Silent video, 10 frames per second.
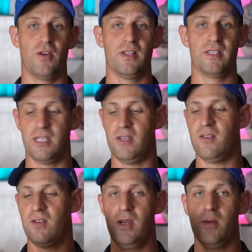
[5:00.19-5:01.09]
on the seat.
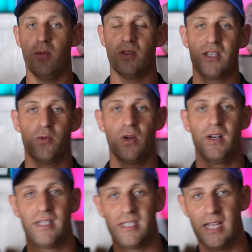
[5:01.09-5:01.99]
But this one
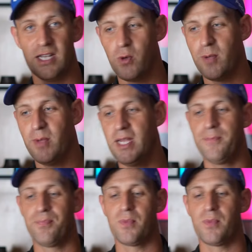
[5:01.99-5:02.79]
stays with me.